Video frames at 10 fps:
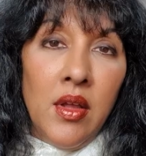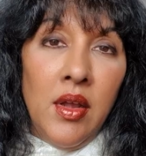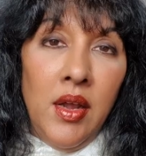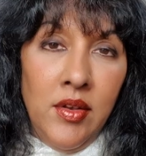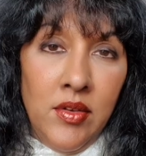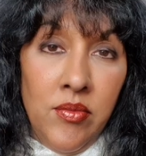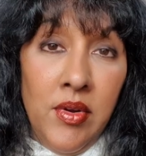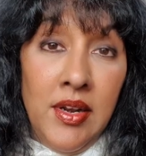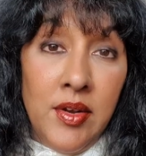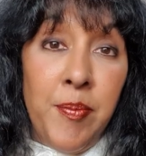It
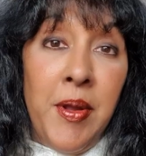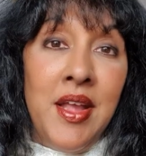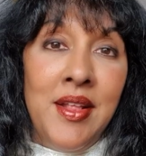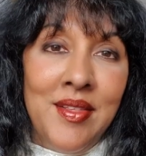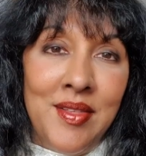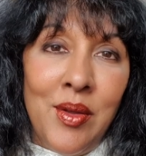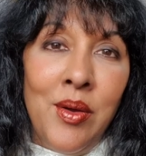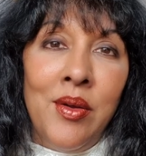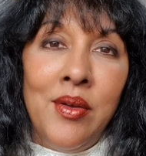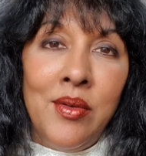really depends
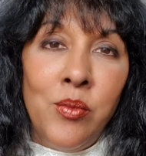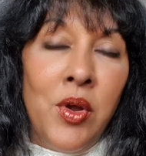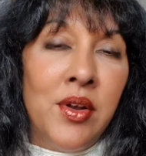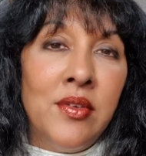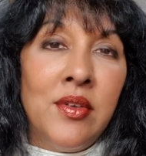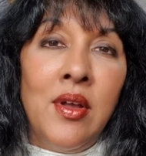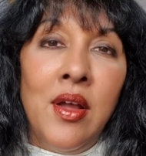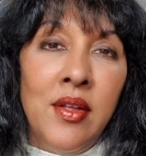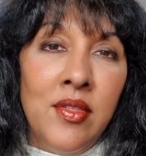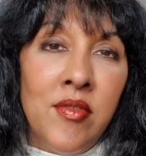on what
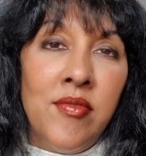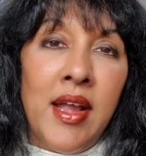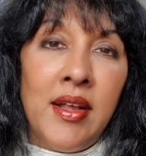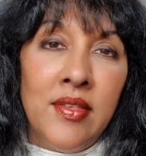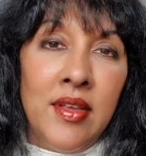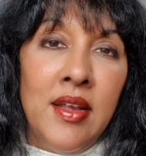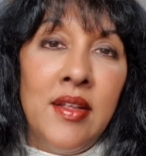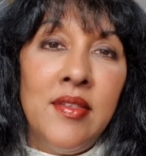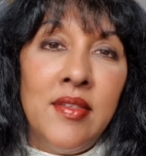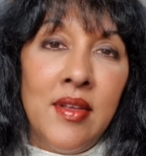kinds of
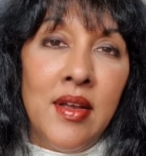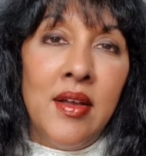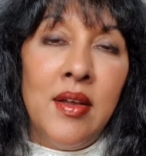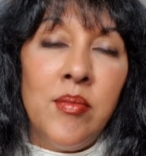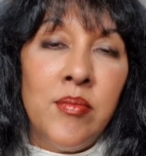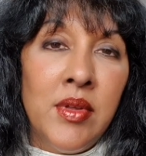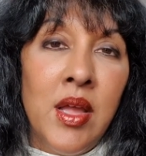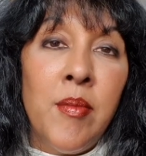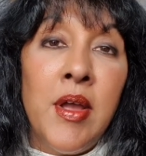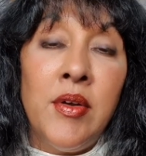vaccines
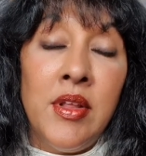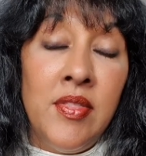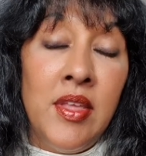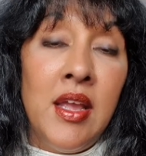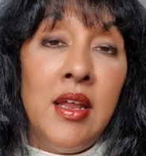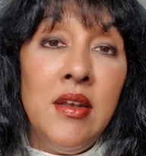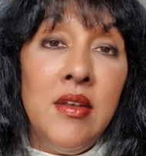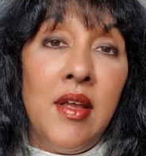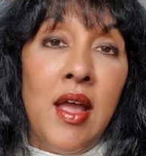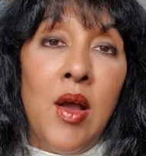come out in the
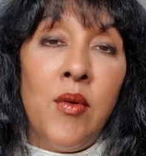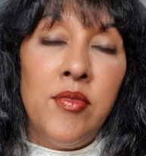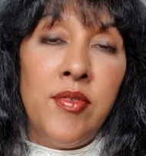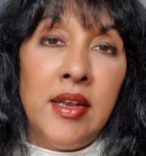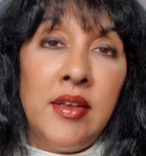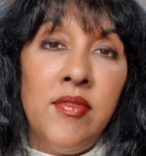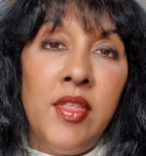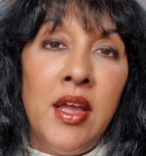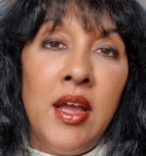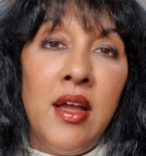end, how effective
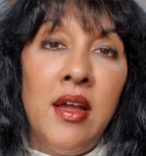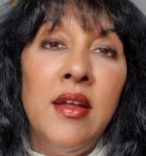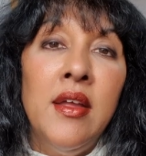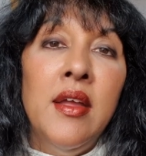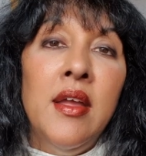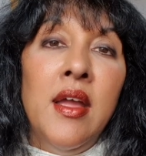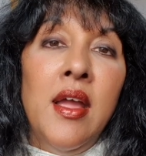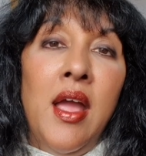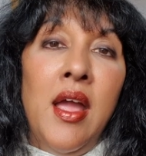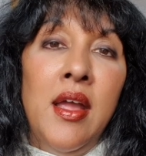they are,
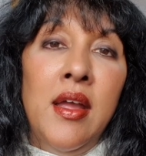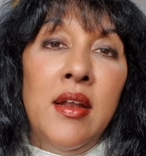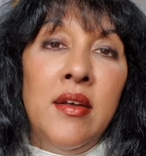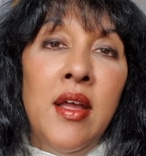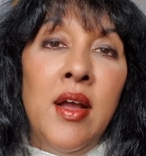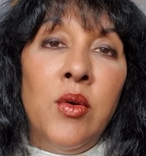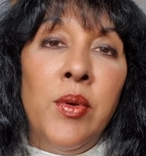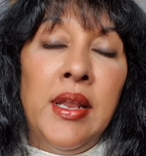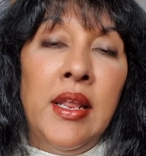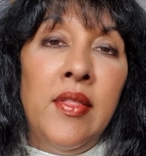and how
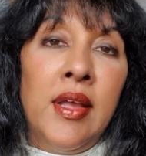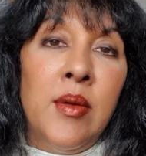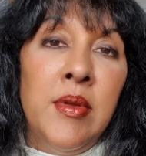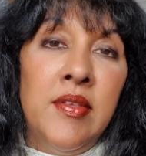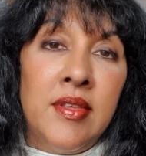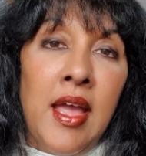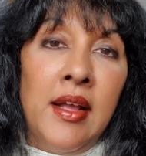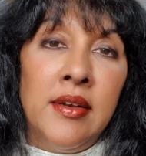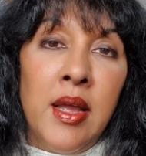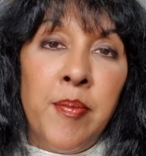quickly they can be
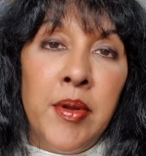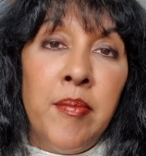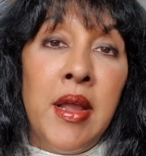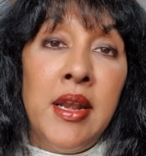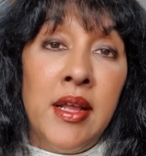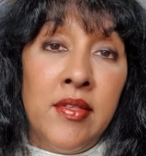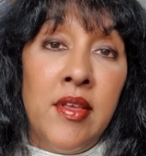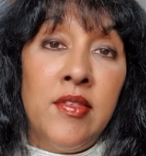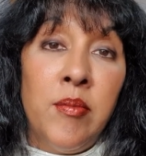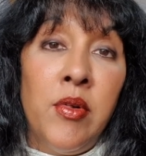scaled up and made
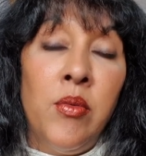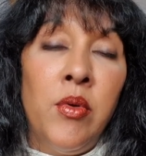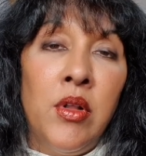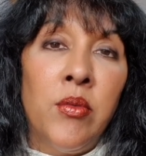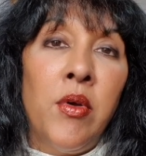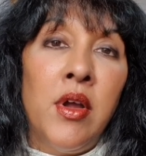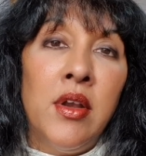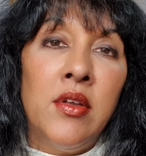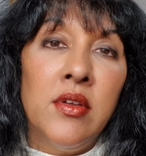accessible worldwide.